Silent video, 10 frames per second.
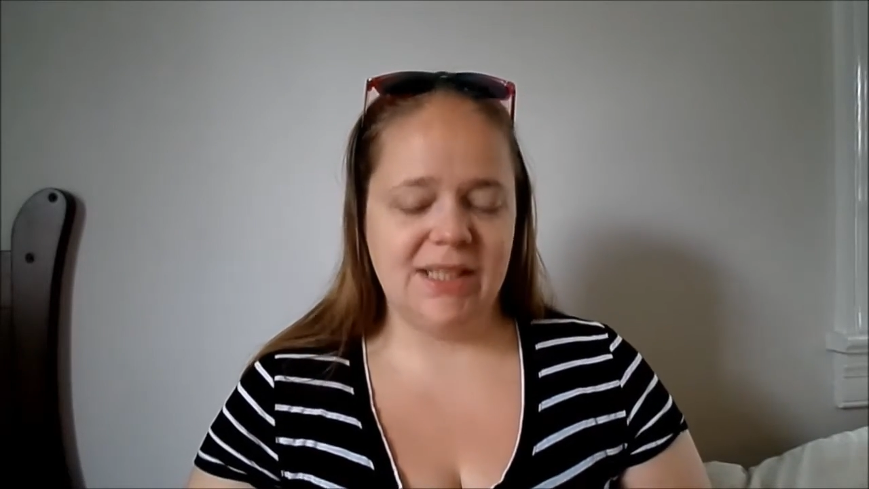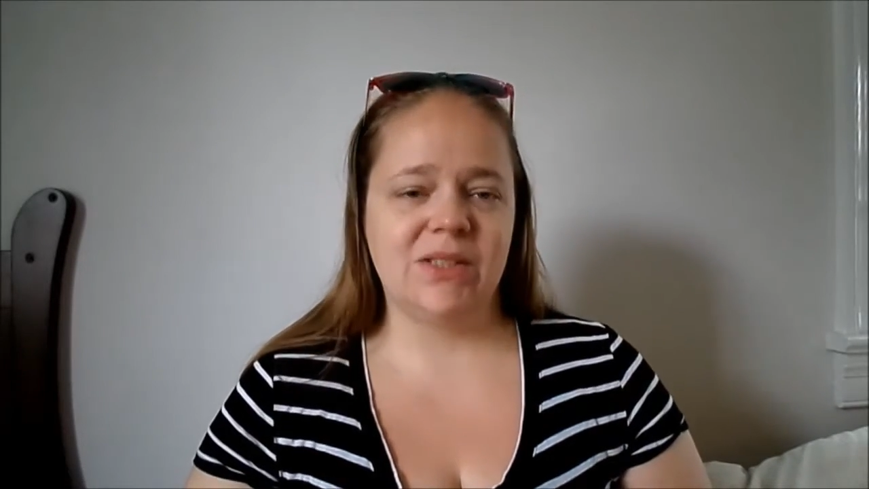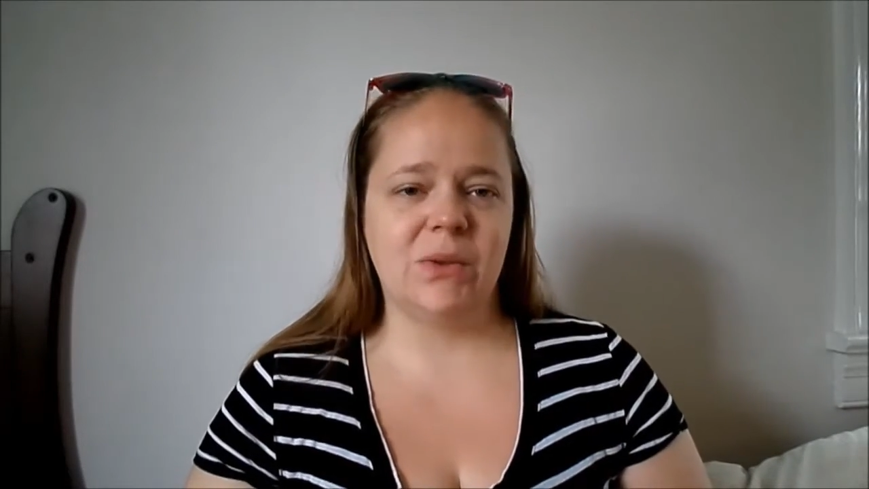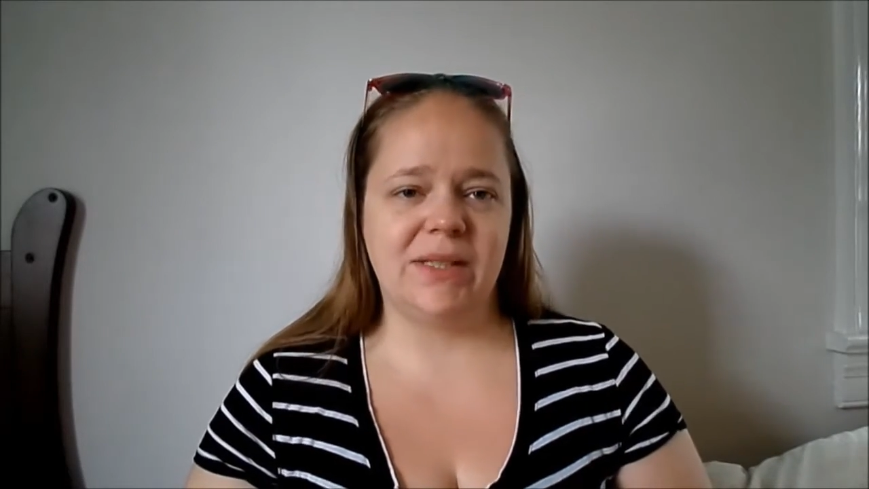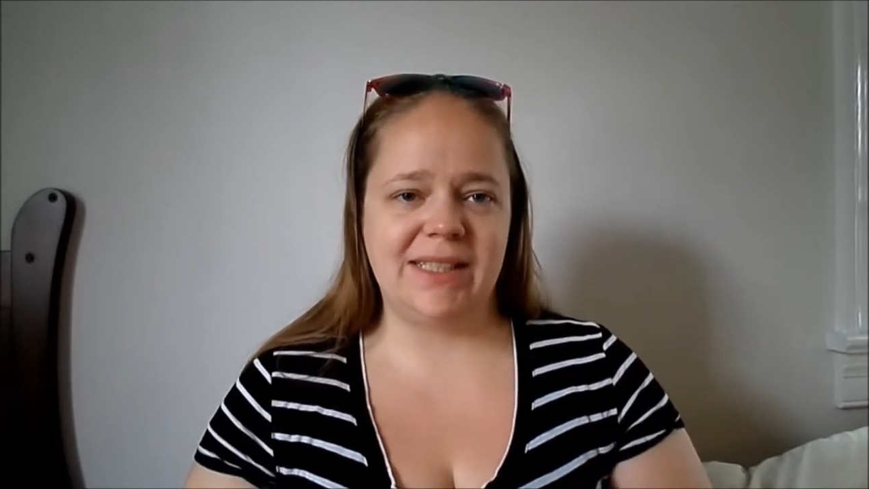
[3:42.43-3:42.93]
is
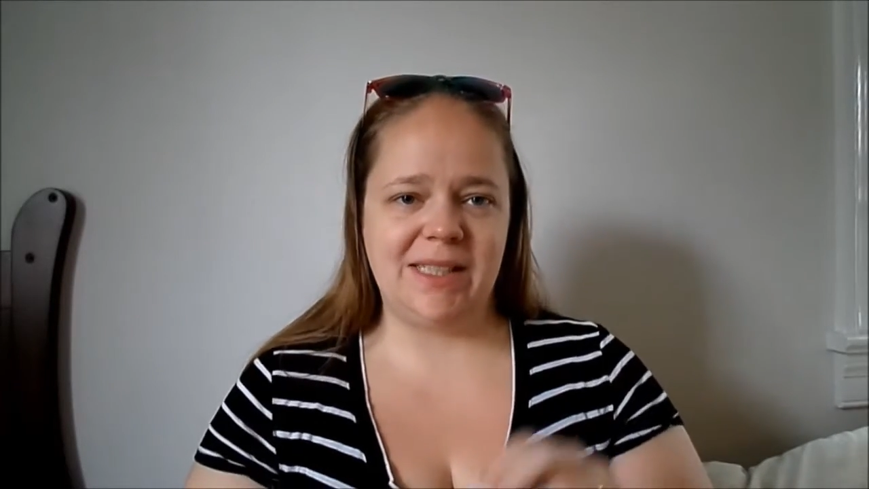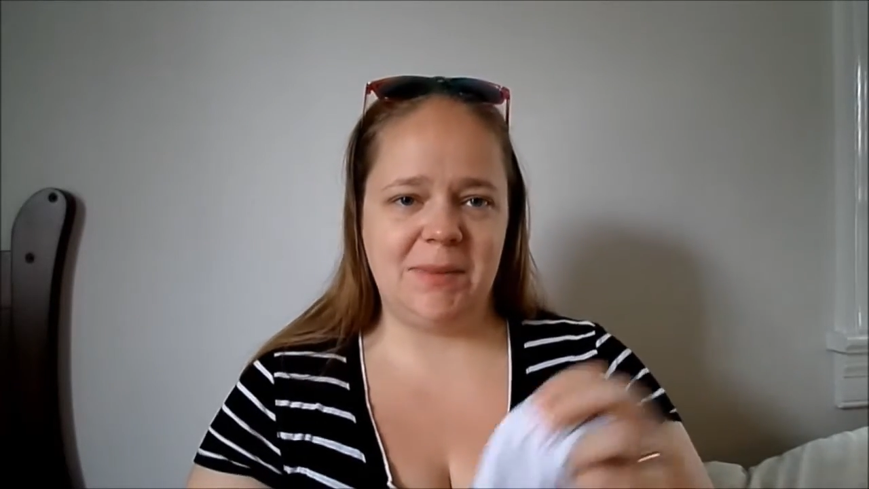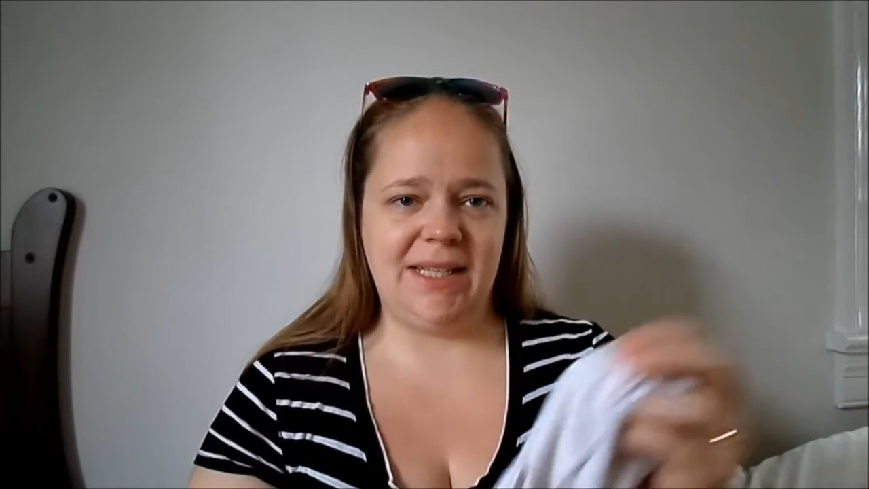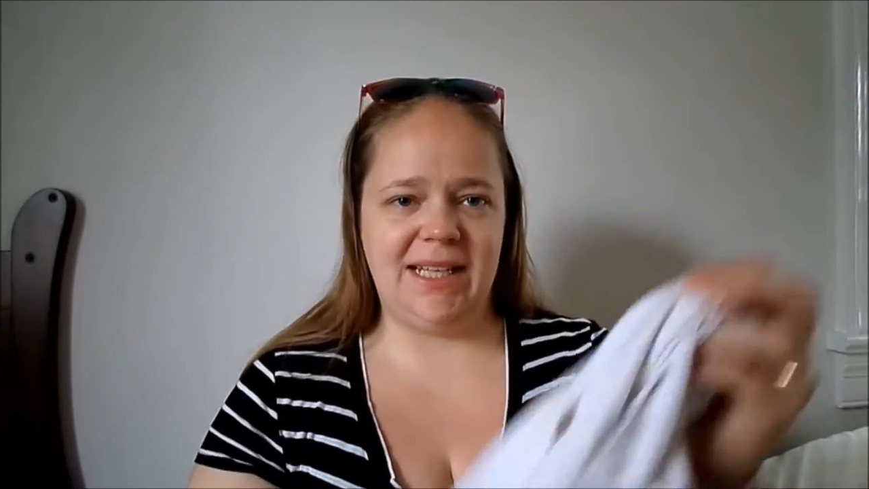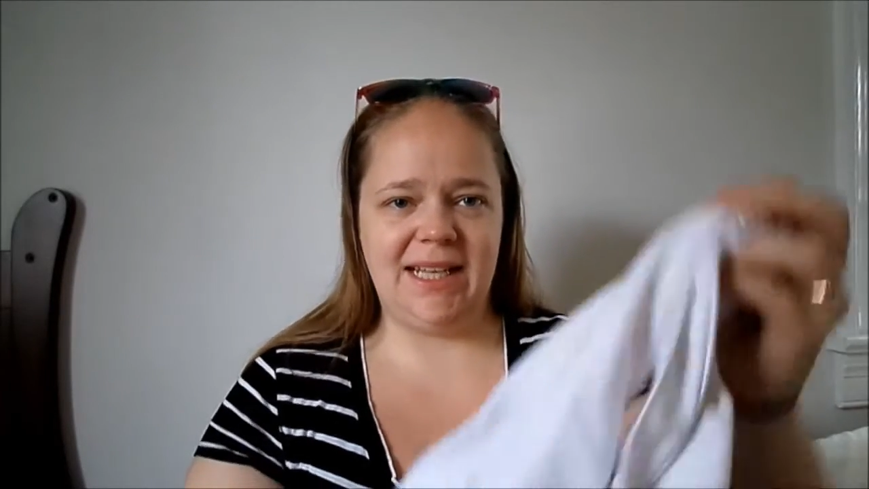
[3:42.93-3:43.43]
going to
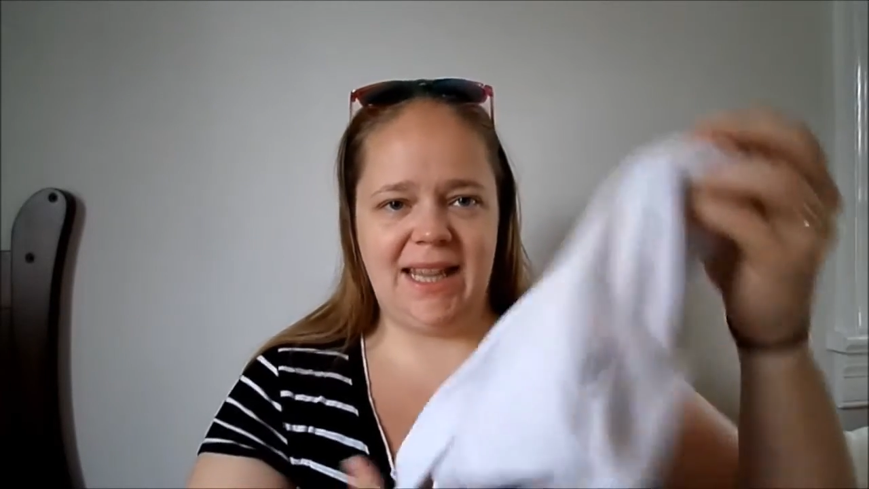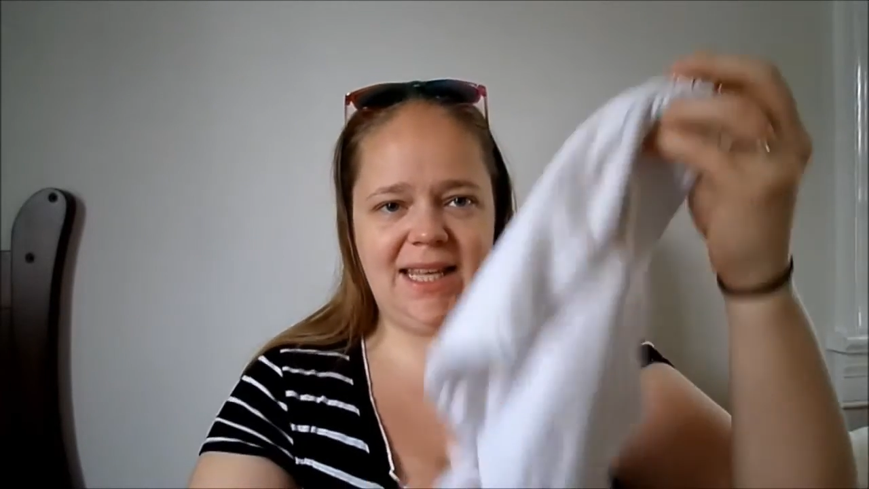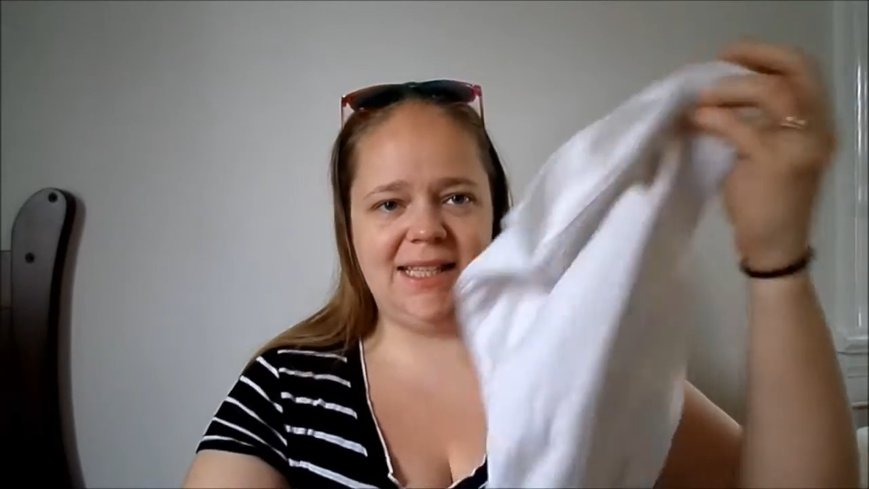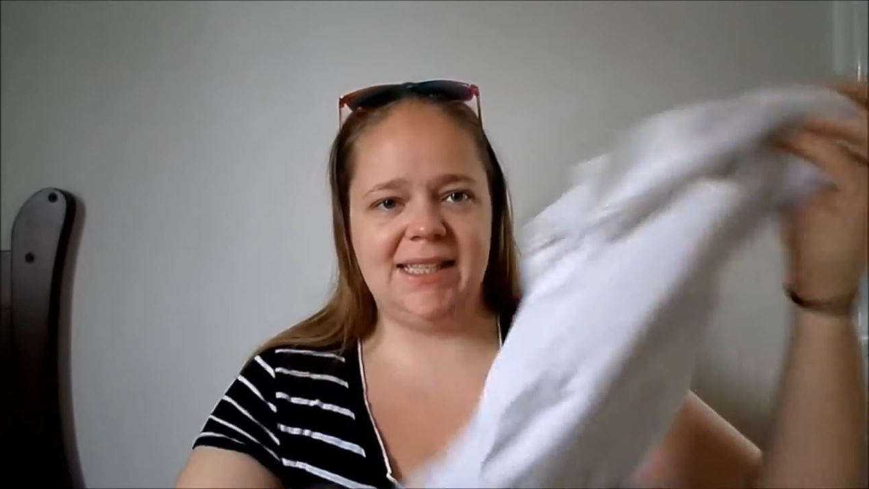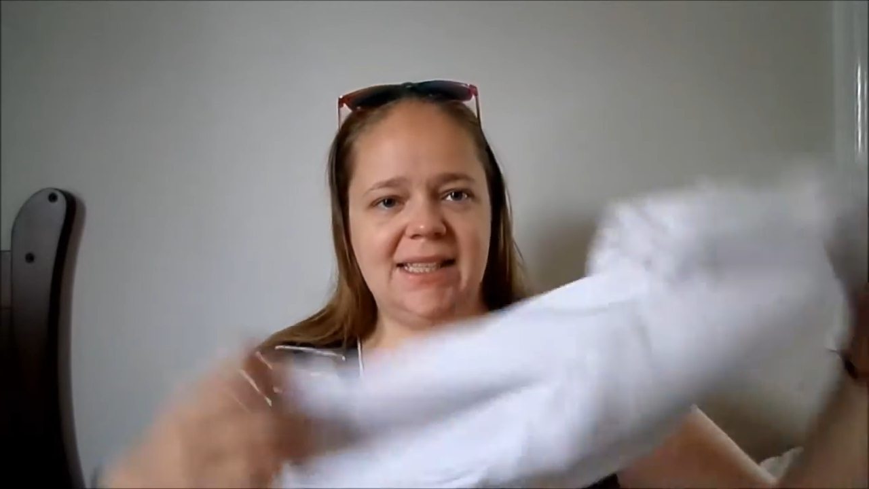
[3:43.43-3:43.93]
be
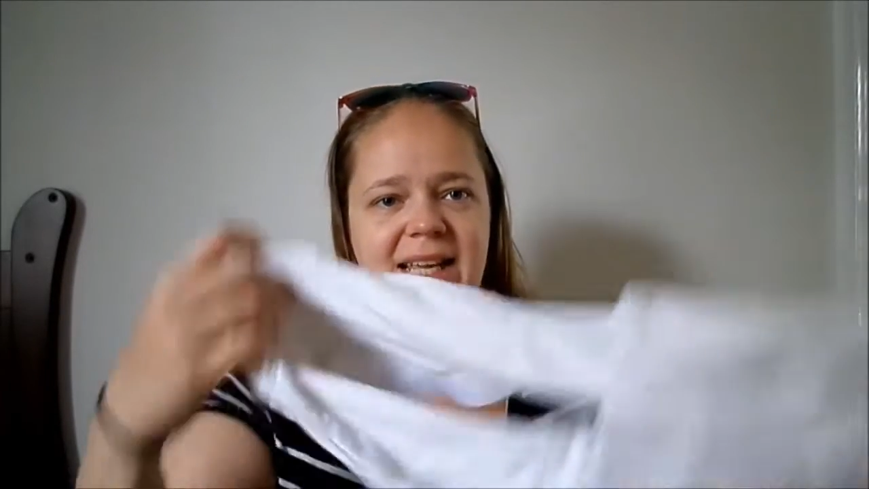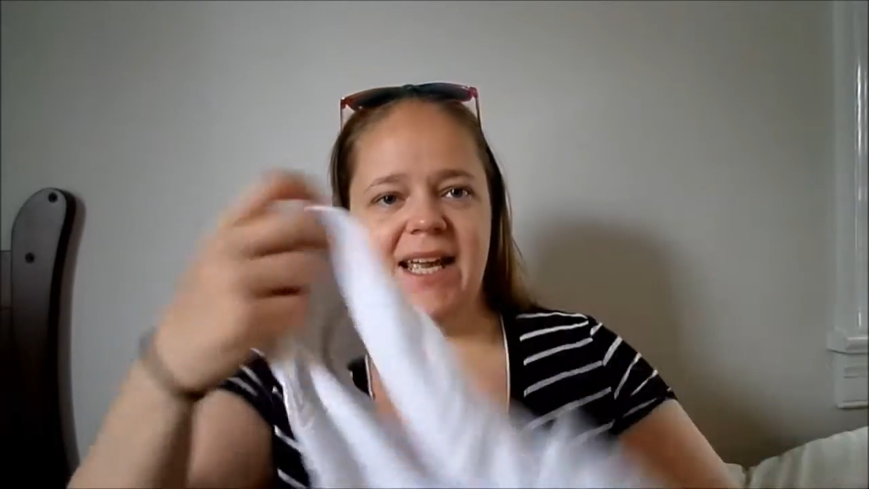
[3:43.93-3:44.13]
this,